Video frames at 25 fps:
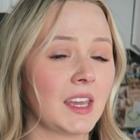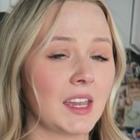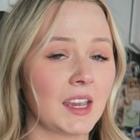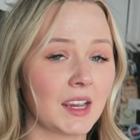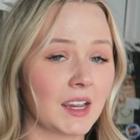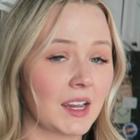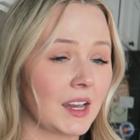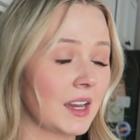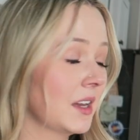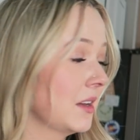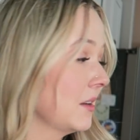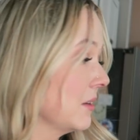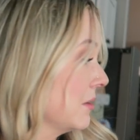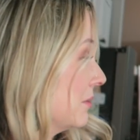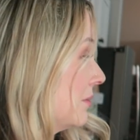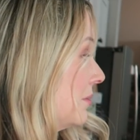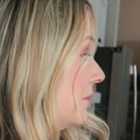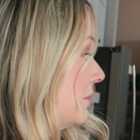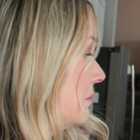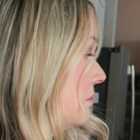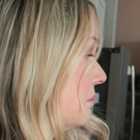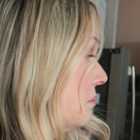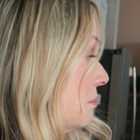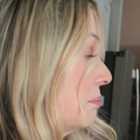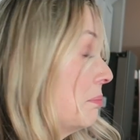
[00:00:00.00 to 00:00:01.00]
like
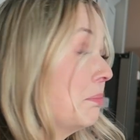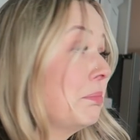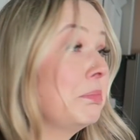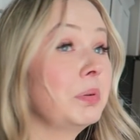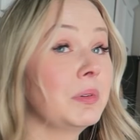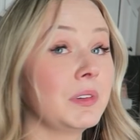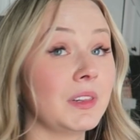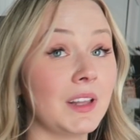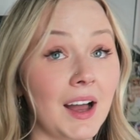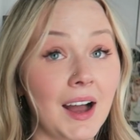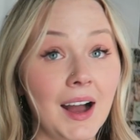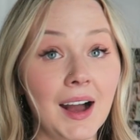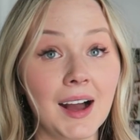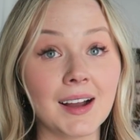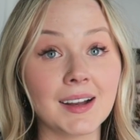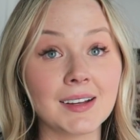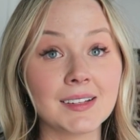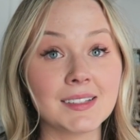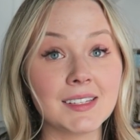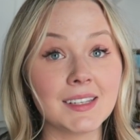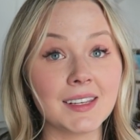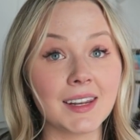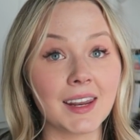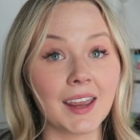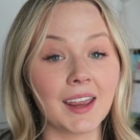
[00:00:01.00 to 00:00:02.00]
blah
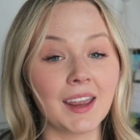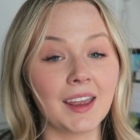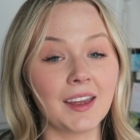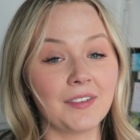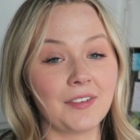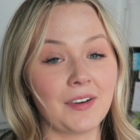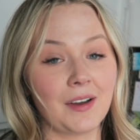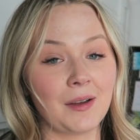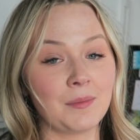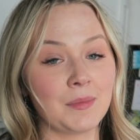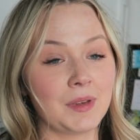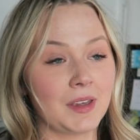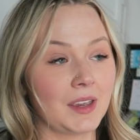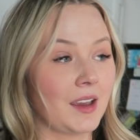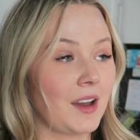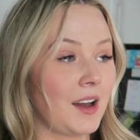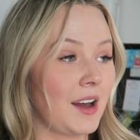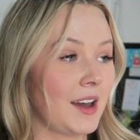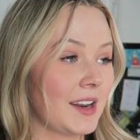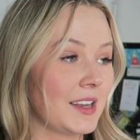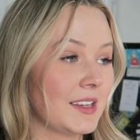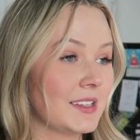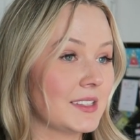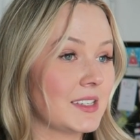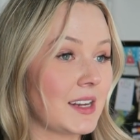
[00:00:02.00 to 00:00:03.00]
today, if I'm being
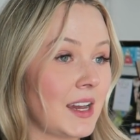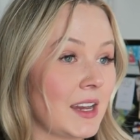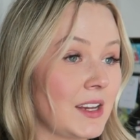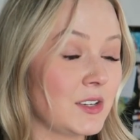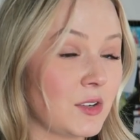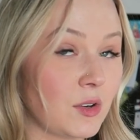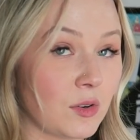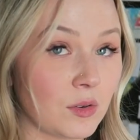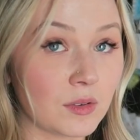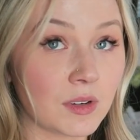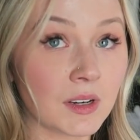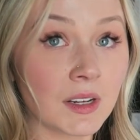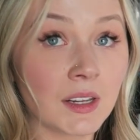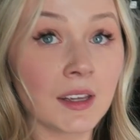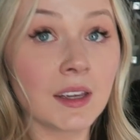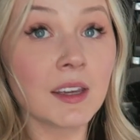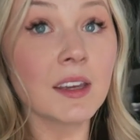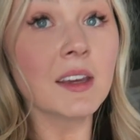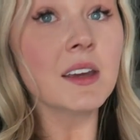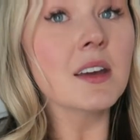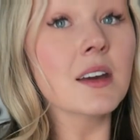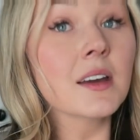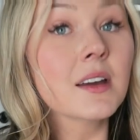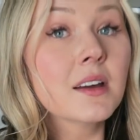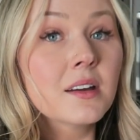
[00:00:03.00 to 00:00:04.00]
honest. I don't
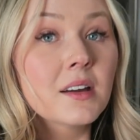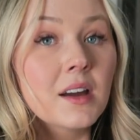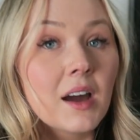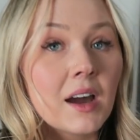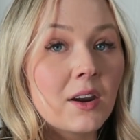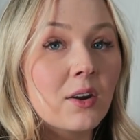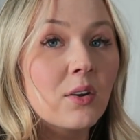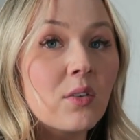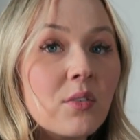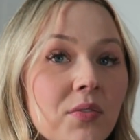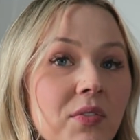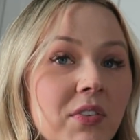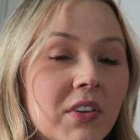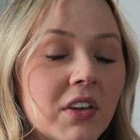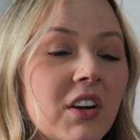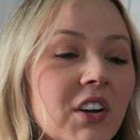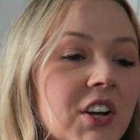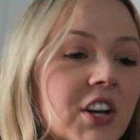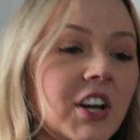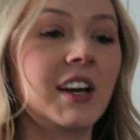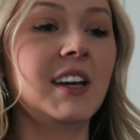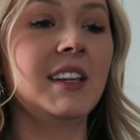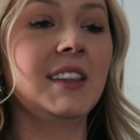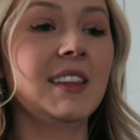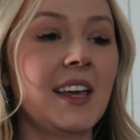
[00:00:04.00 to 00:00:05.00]

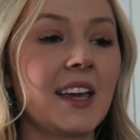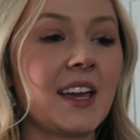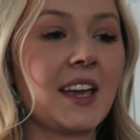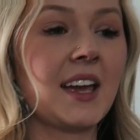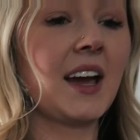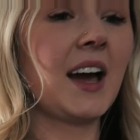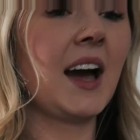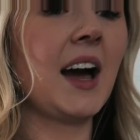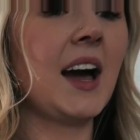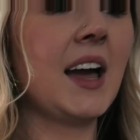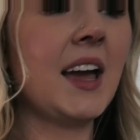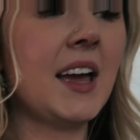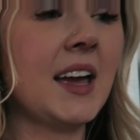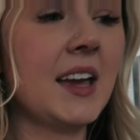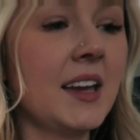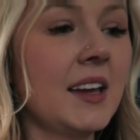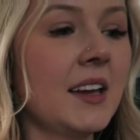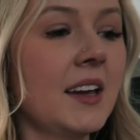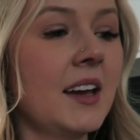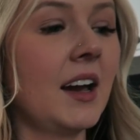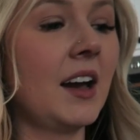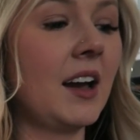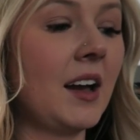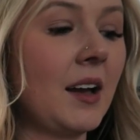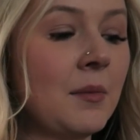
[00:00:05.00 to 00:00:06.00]
feel good. Like
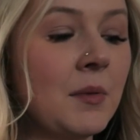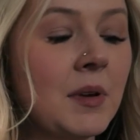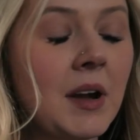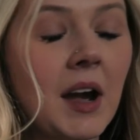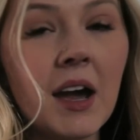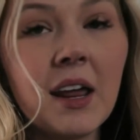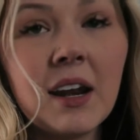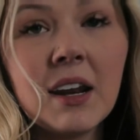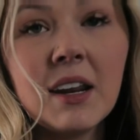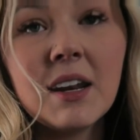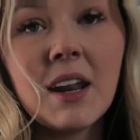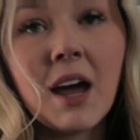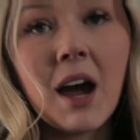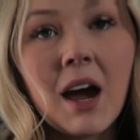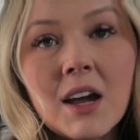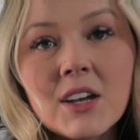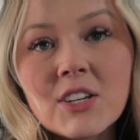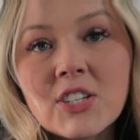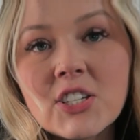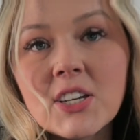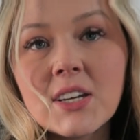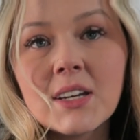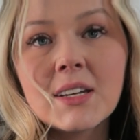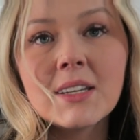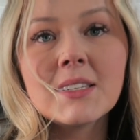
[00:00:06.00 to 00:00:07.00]
I'm kind of
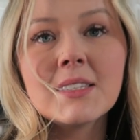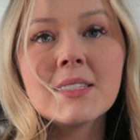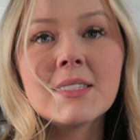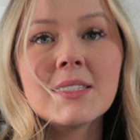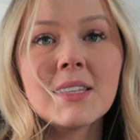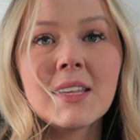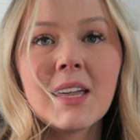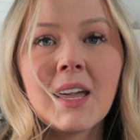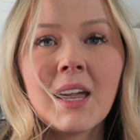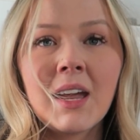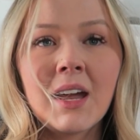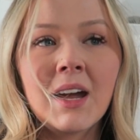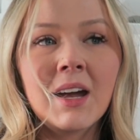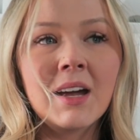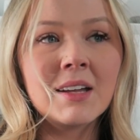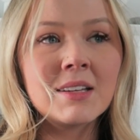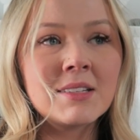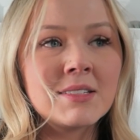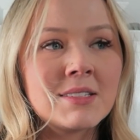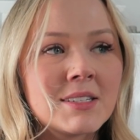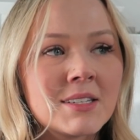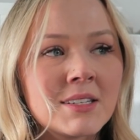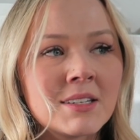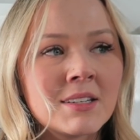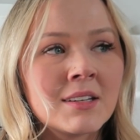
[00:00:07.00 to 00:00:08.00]
nauseous,
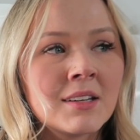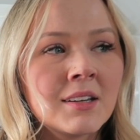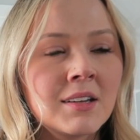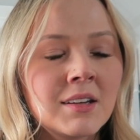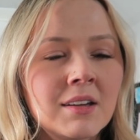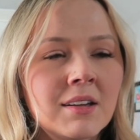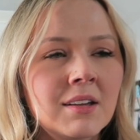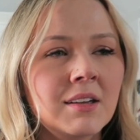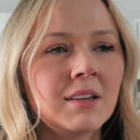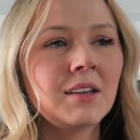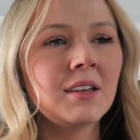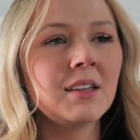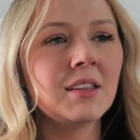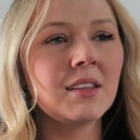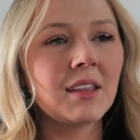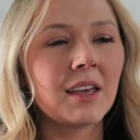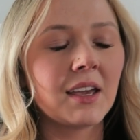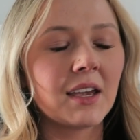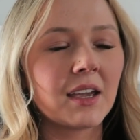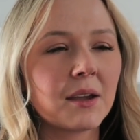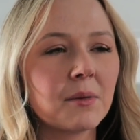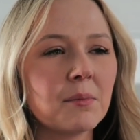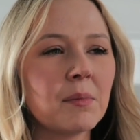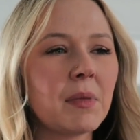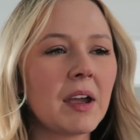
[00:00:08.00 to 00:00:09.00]
and
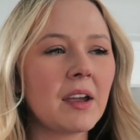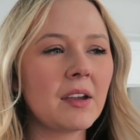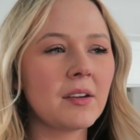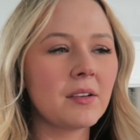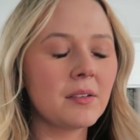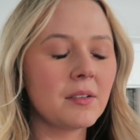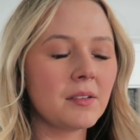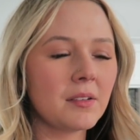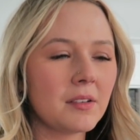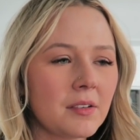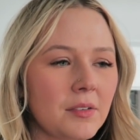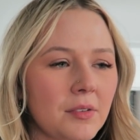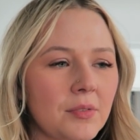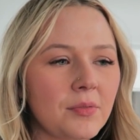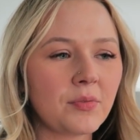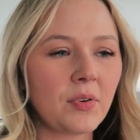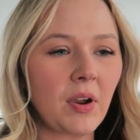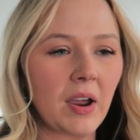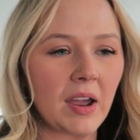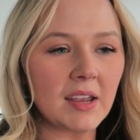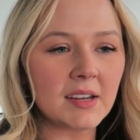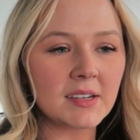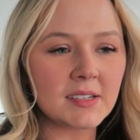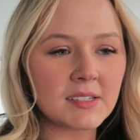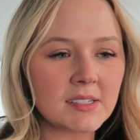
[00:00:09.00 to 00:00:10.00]
like my
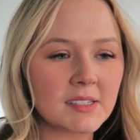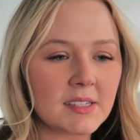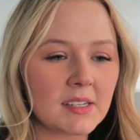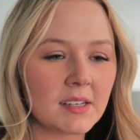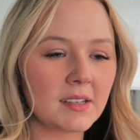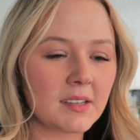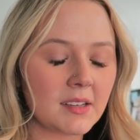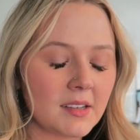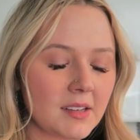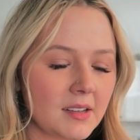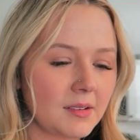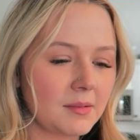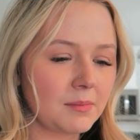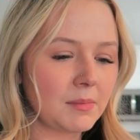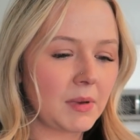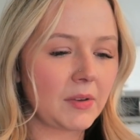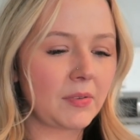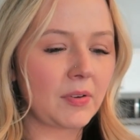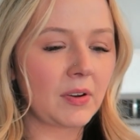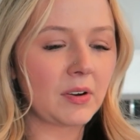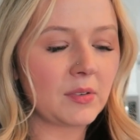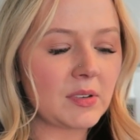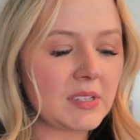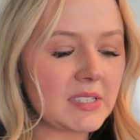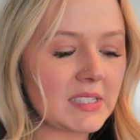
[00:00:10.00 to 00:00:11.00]
friend
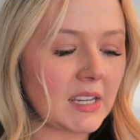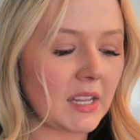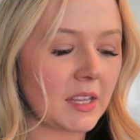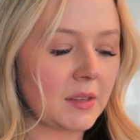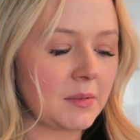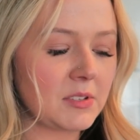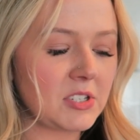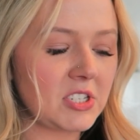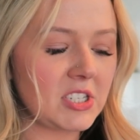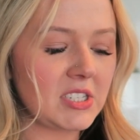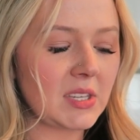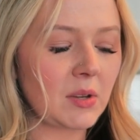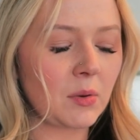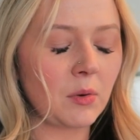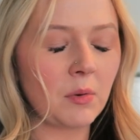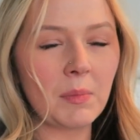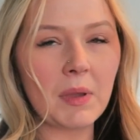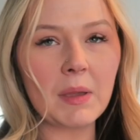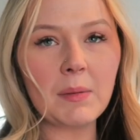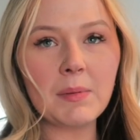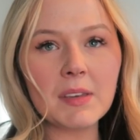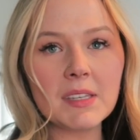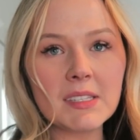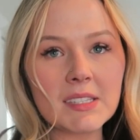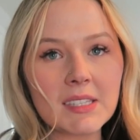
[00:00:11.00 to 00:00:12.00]
was telling me, she's like, well,
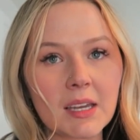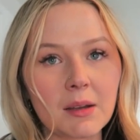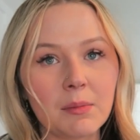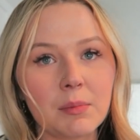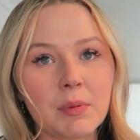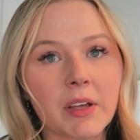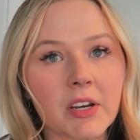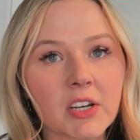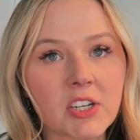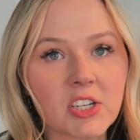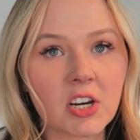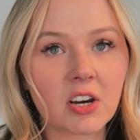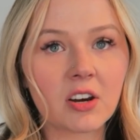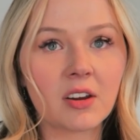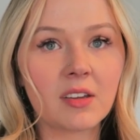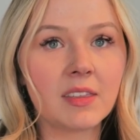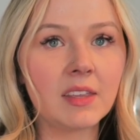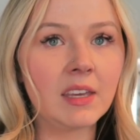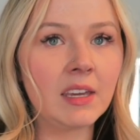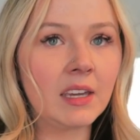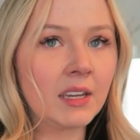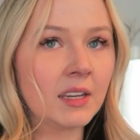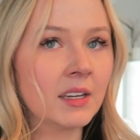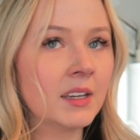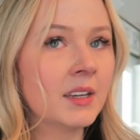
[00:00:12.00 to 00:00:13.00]
maybe it's like a blood sugar
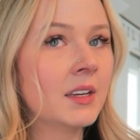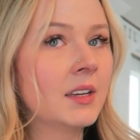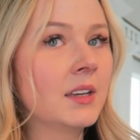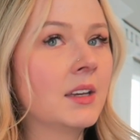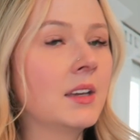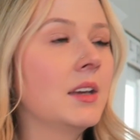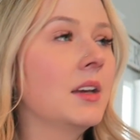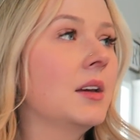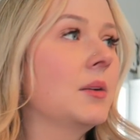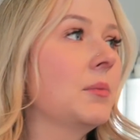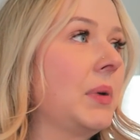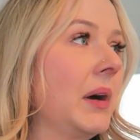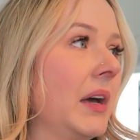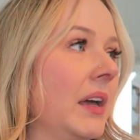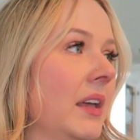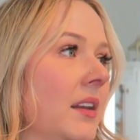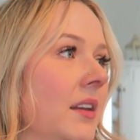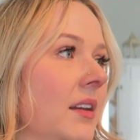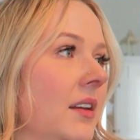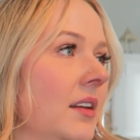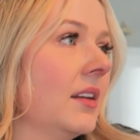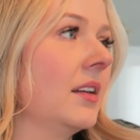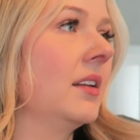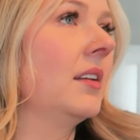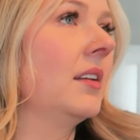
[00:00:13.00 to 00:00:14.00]
thing, but